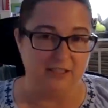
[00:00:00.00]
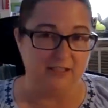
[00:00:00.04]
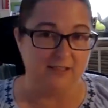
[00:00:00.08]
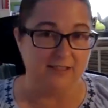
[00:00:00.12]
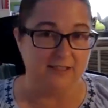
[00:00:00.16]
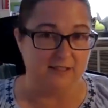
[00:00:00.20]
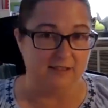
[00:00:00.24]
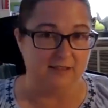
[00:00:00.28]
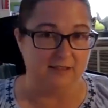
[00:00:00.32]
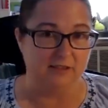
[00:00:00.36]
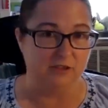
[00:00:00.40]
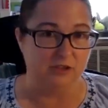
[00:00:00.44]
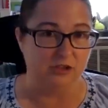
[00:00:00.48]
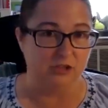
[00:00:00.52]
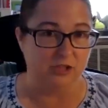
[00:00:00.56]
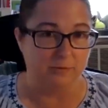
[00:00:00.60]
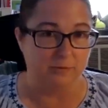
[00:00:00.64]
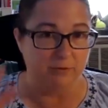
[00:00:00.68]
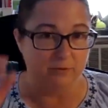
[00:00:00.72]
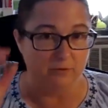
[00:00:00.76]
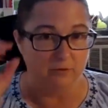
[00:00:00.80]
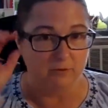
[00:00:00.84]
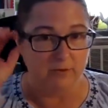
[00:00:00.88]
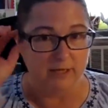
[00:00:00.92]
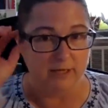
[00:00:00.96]
citizenship.
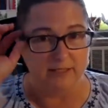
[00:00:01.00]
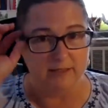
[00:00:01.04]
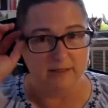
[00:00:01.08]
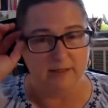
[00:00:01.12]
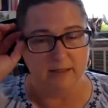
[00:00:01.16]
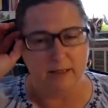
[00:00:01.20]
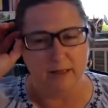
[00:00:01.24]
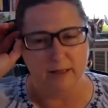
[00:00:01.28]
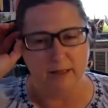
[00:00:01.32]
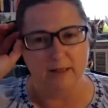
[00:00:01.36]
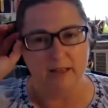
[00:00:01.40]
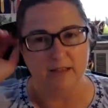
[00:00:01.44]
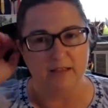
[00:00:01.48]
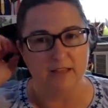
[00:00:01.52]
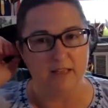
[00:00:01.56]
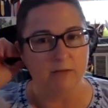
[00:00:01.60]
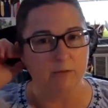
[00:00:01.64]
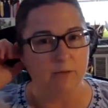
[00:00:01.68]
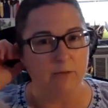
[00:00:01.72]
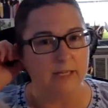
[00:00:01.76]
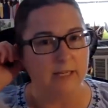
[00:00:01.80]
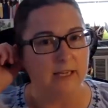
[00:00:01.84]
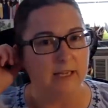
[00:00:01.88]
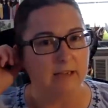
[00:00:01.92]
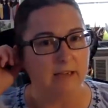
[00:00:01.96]
Right? Uh, I think
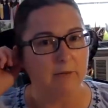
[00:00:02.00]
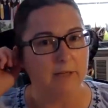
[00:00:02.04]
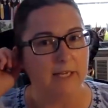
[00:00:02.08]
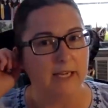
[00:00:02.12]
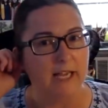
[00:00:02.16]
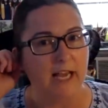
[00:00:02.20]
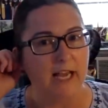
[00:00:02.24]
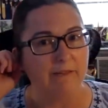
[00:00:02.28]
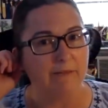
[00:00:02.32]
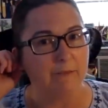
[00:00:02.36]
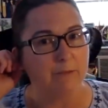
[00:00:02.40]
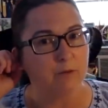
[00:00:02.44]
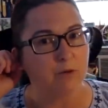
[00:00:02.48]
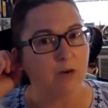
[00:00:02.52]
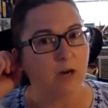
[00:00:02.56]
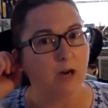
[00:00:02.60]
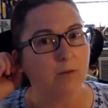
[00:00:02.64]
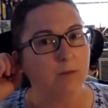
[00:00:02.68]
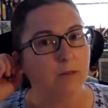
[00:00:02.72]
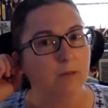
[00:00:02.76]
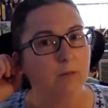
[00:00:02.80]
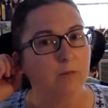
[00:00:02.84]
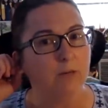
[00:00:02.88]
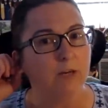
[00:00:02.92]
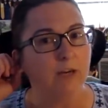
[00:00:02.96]
we we have a
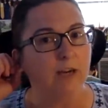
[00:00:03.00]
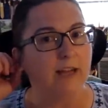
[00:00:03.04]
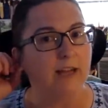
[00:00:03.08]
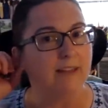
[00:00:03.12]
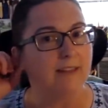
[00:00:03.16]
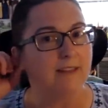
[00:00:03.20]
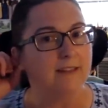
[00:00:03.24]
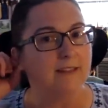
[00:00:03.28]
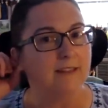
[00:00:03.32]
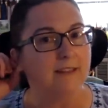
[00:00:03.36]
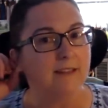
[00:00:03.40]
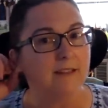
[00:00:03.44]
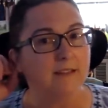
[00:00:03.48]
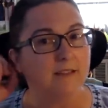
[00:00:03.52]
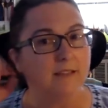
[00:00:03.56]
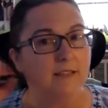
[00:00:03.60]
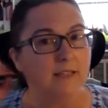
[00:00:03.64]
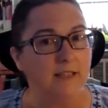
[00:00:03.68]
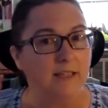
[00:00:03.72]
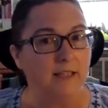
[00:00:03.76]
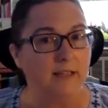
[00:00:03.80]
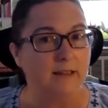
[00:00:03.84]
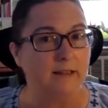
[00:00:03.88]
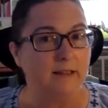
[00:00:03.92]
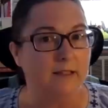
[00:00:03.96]
problem where ethnicity
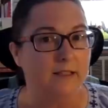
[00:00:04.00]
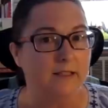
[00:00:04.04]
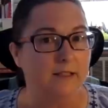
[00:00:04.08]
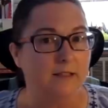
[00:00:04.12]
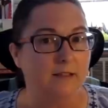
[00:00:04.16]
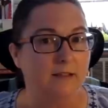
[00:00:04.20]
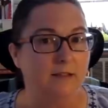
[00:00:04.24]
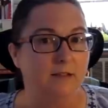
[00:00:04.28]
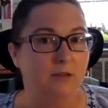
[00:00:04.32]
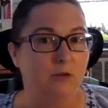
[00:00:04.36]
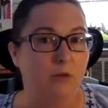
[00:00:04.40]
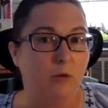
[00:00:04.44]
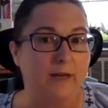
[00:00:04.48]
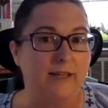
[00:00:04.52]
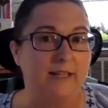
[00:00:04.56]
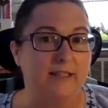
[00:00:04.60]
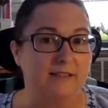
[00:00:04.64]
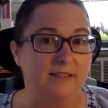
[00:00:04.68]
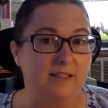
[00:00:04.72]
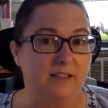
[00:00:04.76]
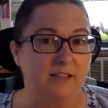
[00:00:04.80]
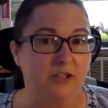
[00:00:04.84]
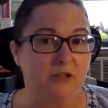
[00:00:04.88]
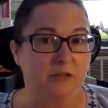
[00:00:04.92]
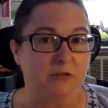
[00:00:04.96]
in the 20th
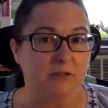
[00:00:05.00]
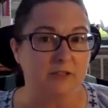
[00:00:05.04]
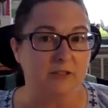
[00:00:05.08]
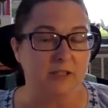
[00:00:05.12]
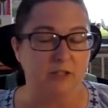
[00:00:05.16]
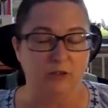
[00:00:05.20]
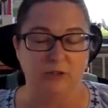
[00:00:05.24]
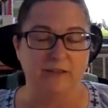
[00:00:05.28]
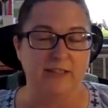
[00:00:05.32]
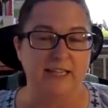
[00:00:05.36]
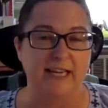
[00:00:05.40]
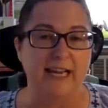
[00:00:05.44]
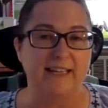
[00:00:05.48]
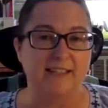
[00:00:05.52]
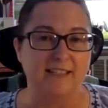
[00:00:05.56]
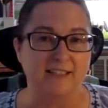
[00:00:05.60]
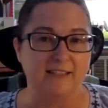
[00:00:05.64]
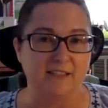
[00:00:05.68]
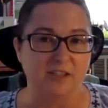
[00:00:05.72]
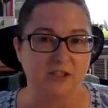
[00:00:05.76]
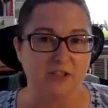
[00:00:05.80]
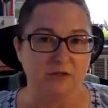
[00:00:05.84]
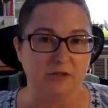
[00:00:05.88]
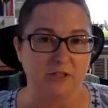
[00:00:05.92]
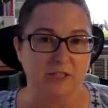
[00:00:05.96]
century or in the 19th
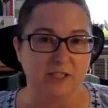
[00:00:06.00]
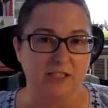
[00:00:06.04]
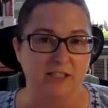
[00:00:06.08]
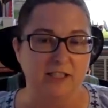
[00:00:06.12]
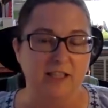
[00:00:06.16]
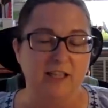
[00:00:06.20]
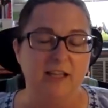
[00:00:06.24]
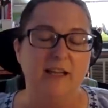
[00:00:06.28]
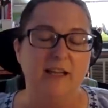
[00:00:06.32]
century